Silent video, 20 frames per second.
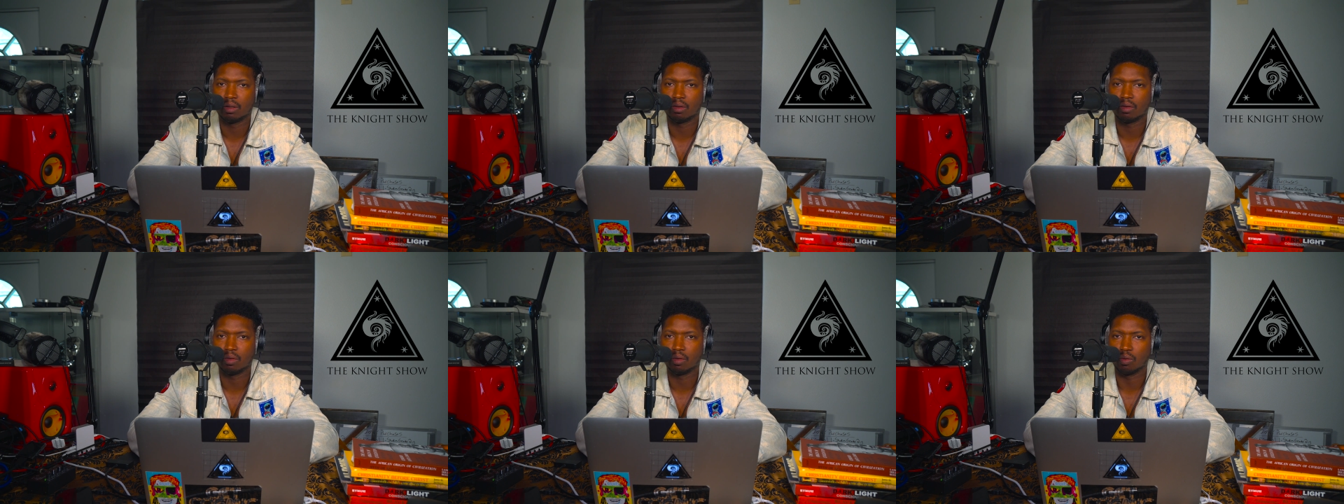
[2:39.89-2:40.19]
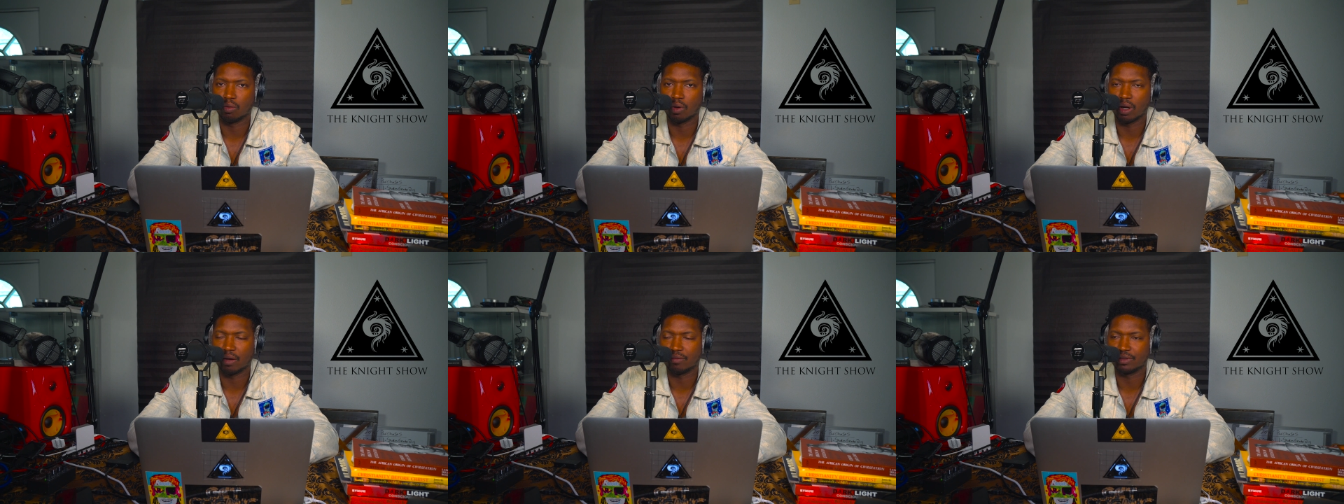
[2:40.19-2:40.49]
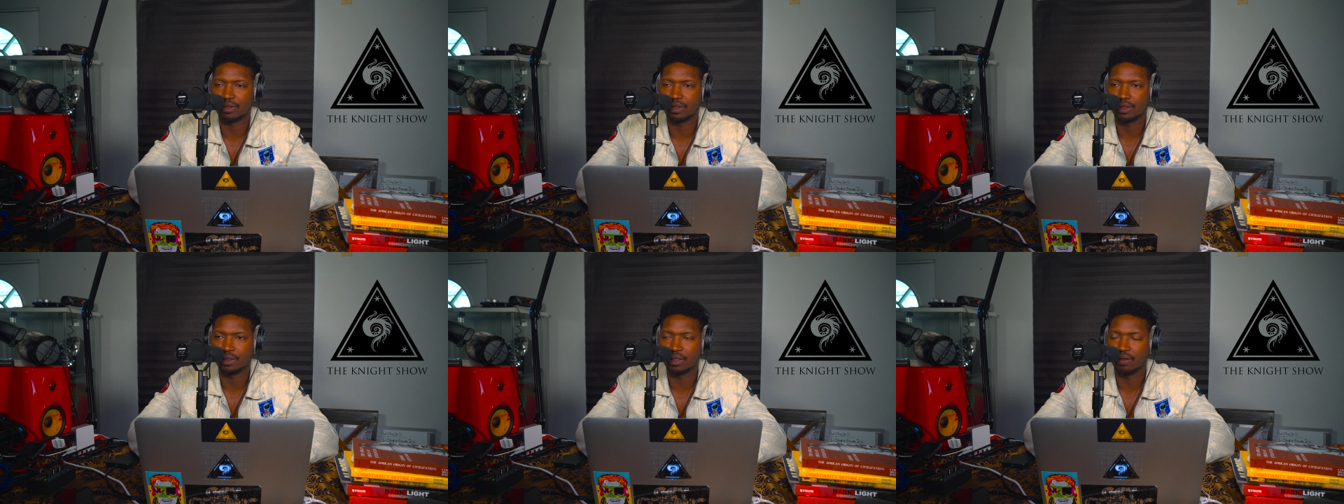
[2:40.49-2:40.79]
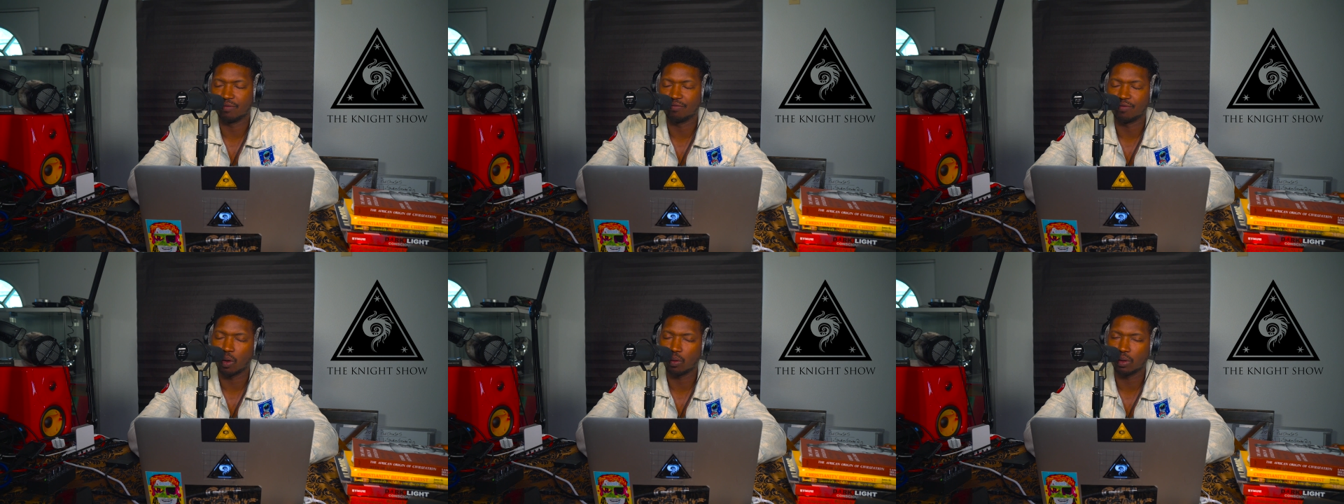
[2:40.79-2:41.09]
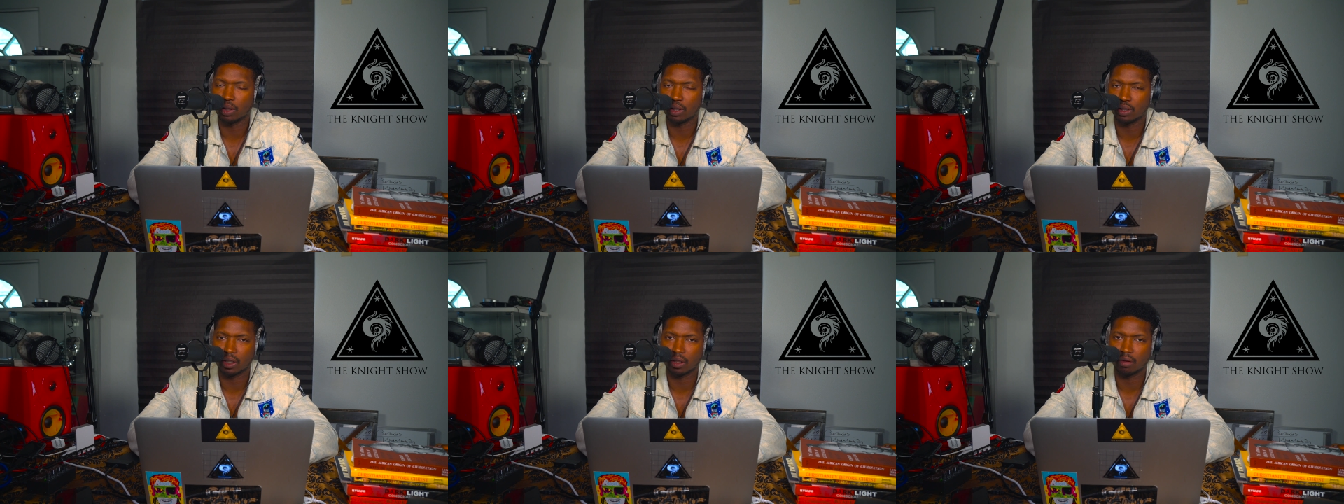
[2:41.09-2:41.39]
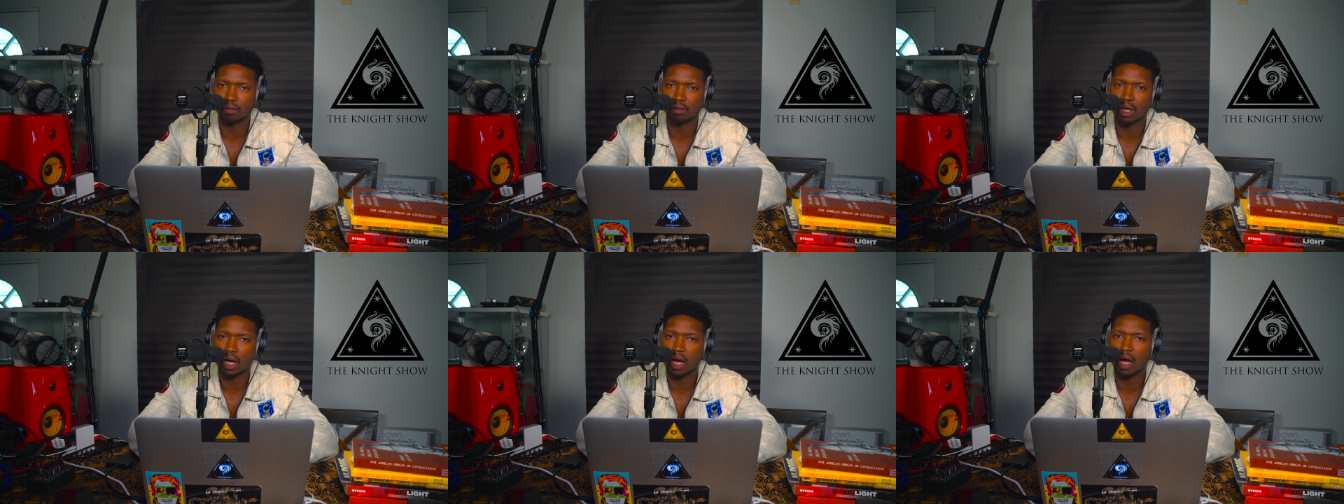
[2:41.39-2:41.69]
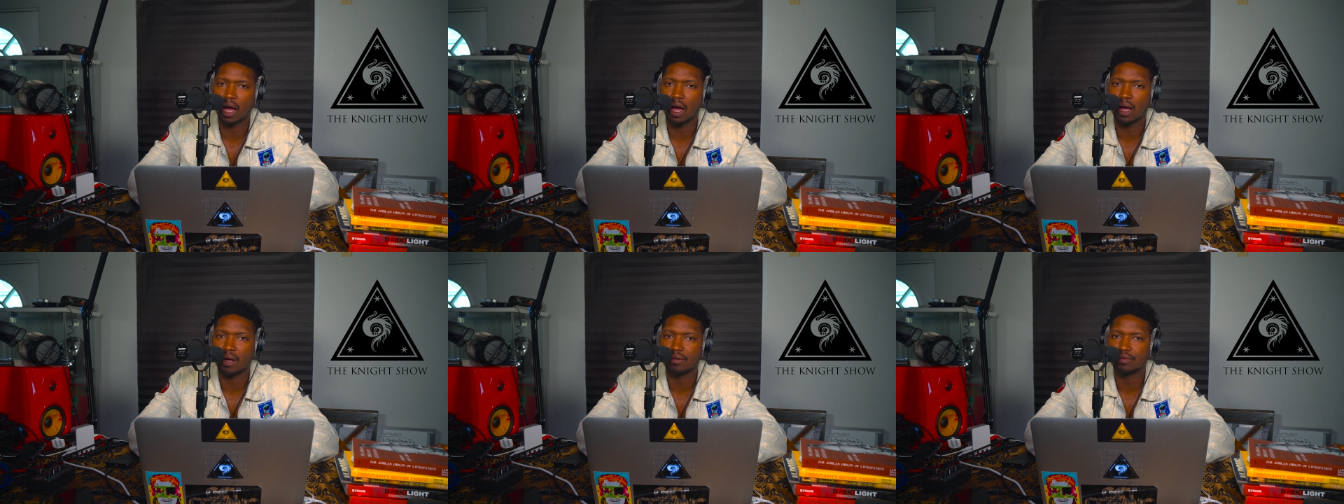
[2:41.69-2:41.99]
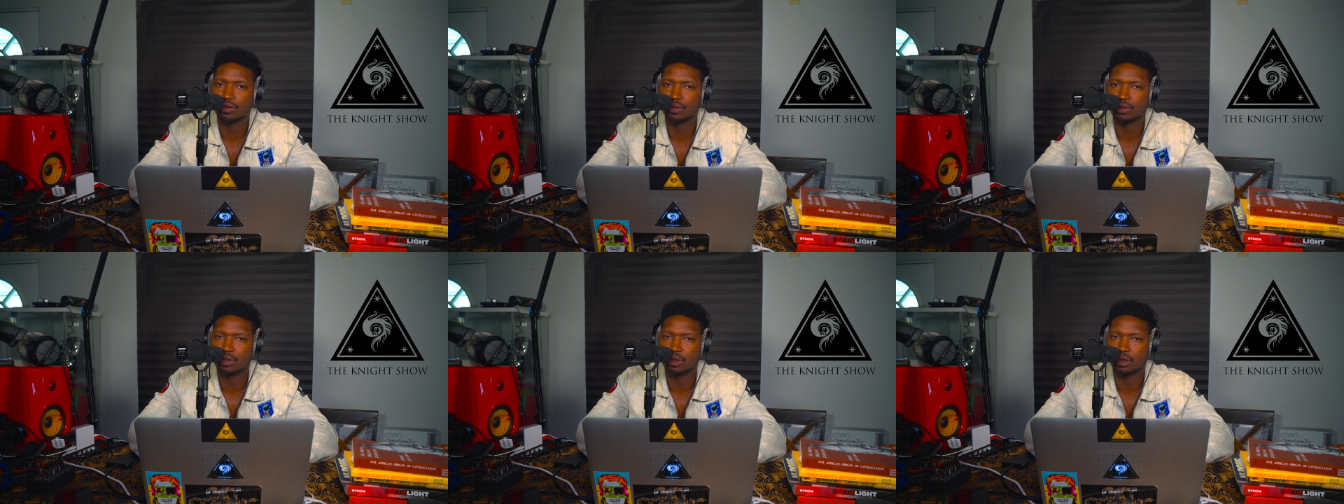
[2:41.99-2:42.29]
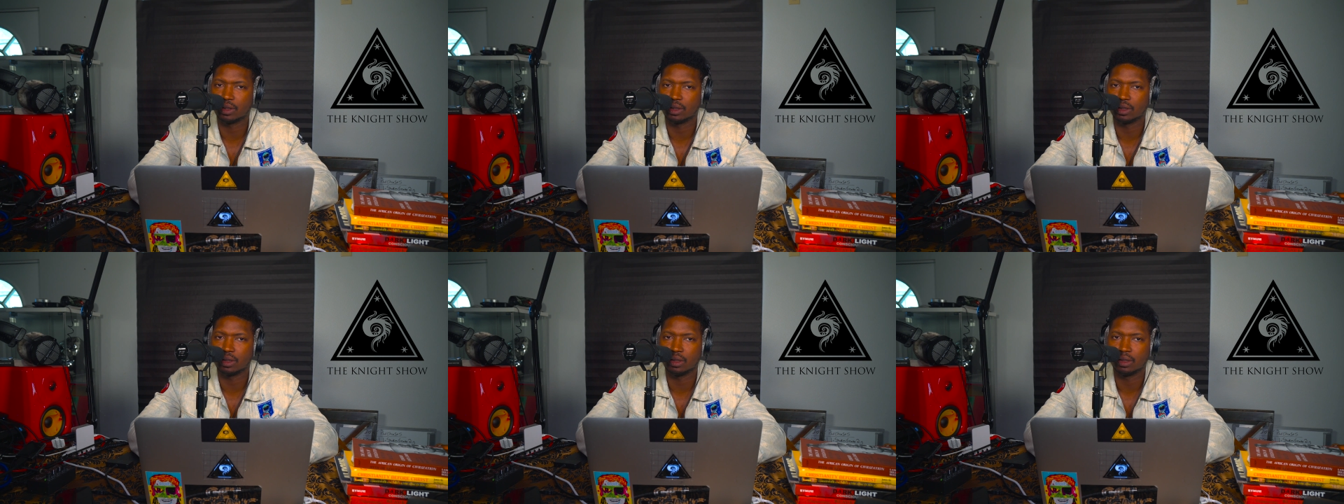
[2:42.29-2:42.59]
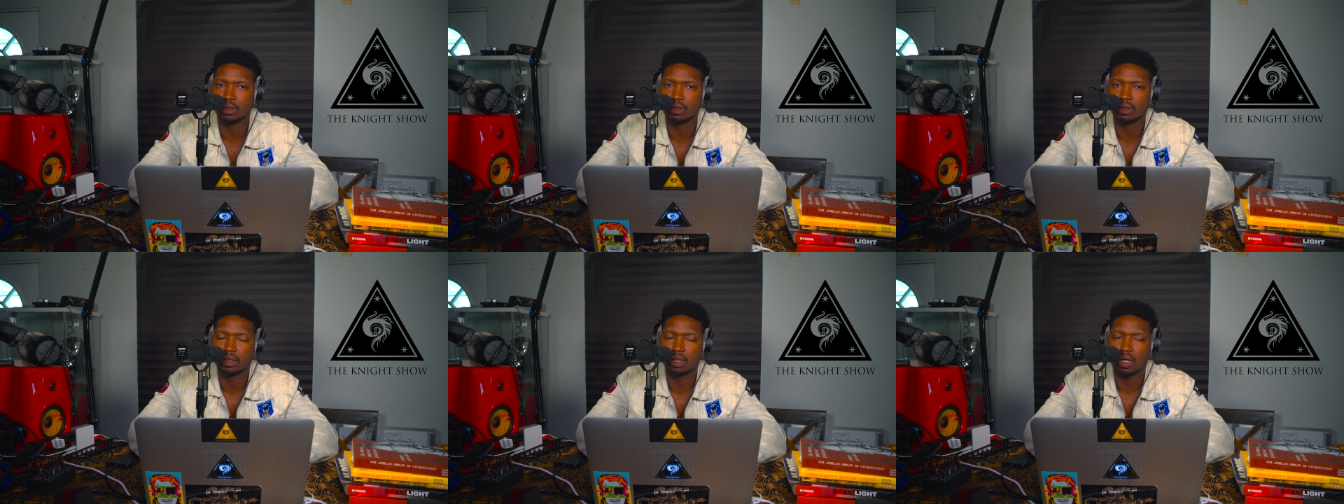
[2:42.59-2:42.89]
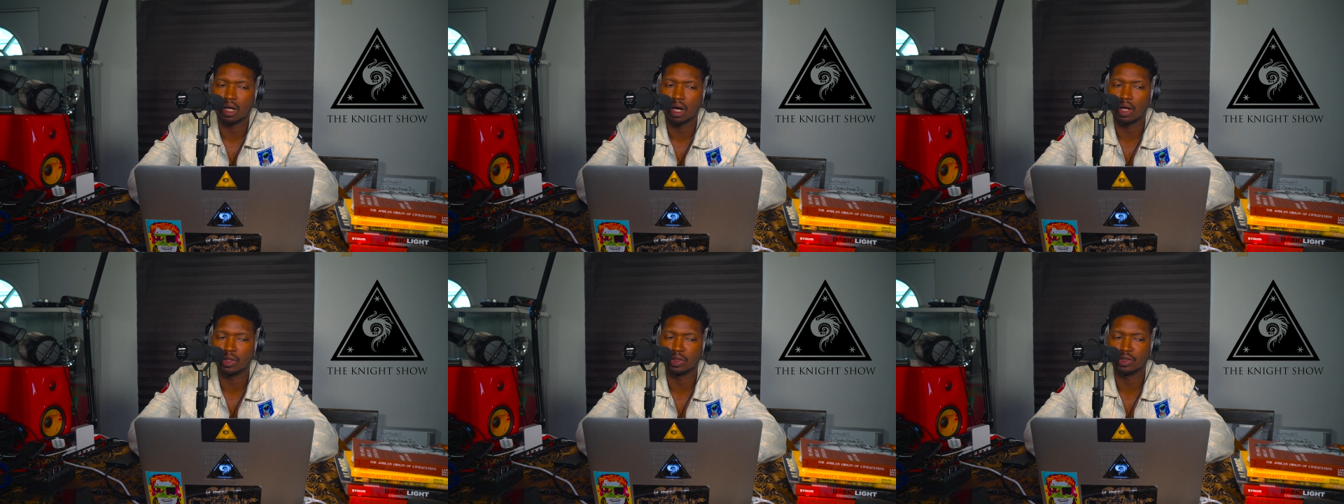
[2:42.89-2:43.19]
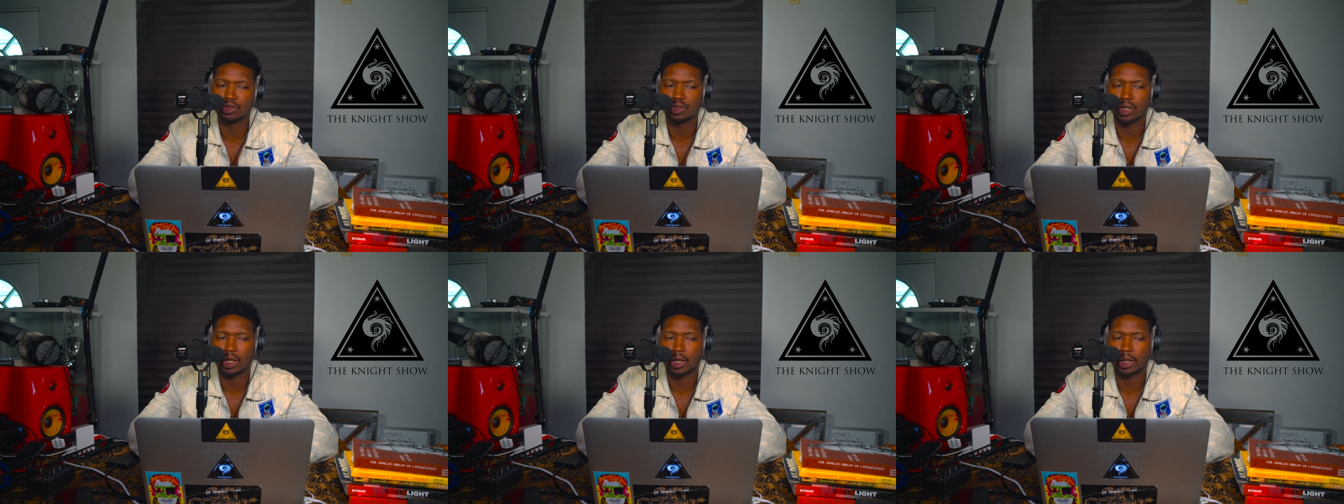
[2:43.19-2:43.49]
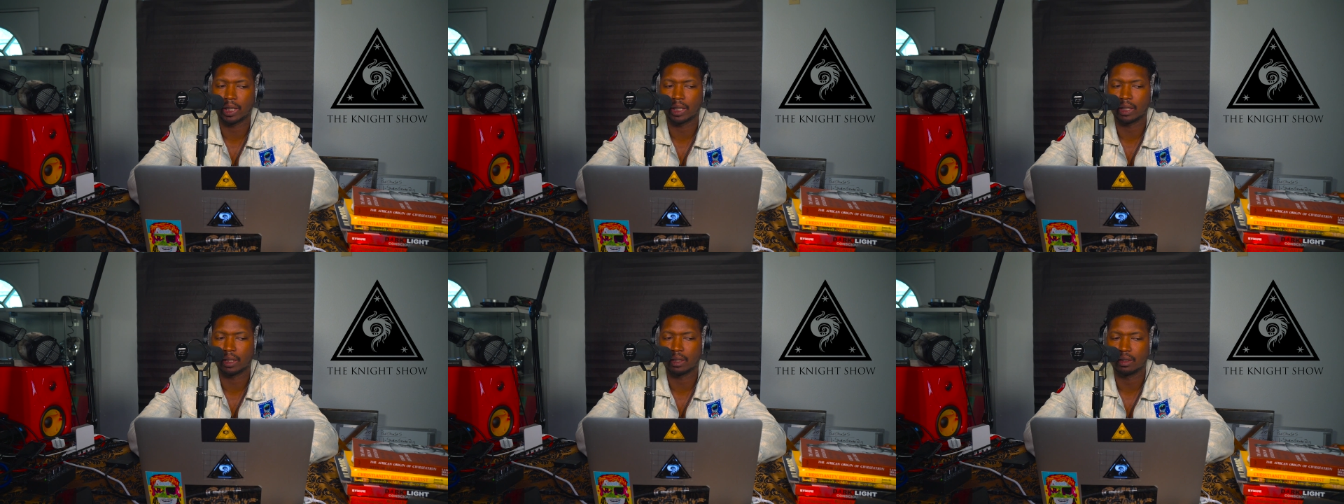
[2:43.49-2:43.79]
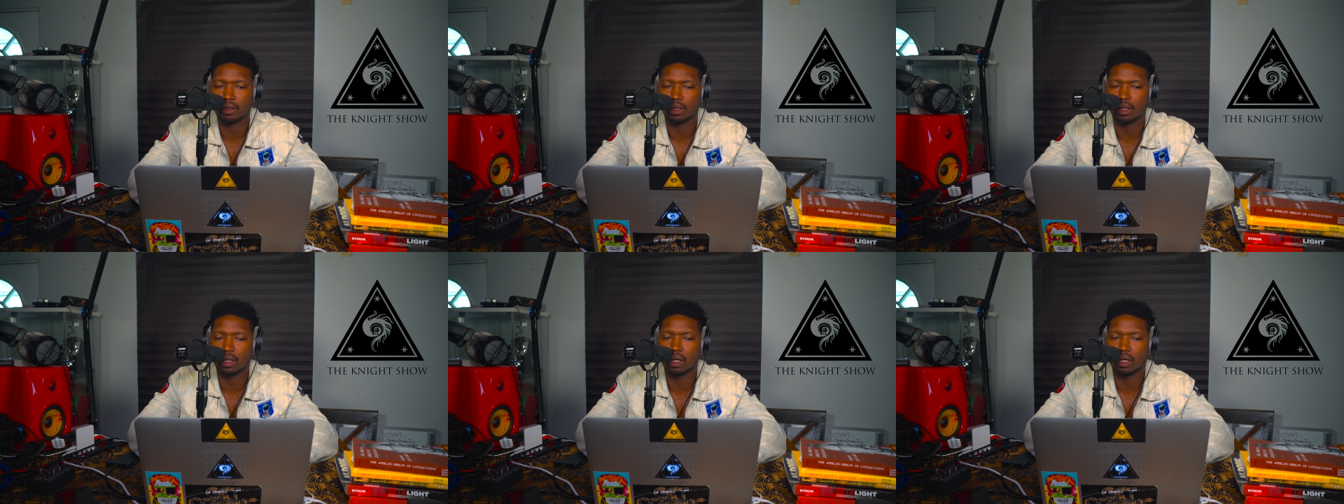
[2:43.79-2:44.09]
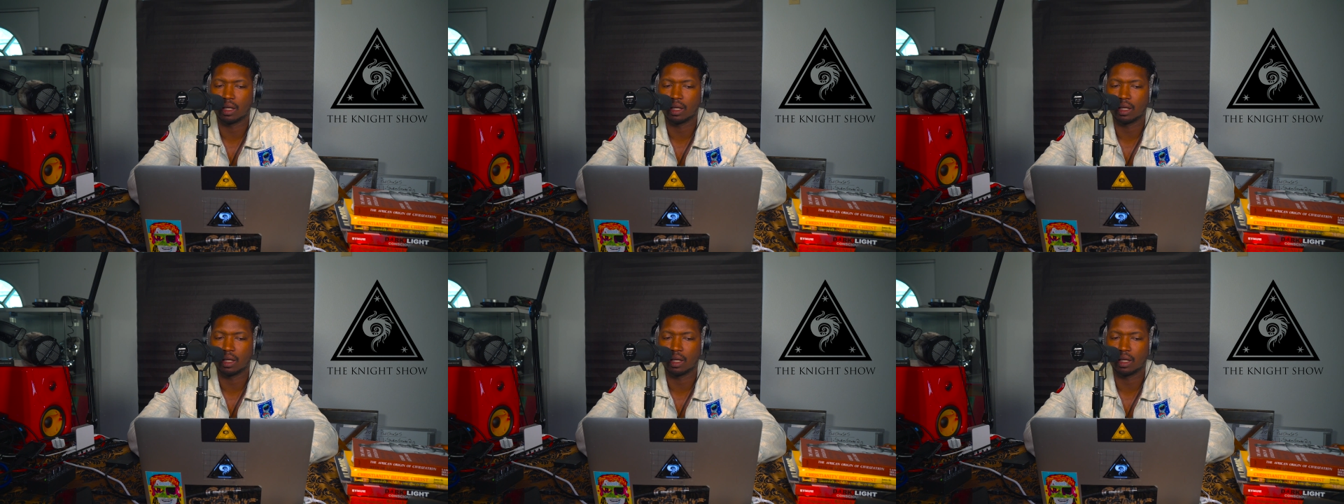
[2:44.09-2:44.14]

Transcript: who have devoted their lives to understanding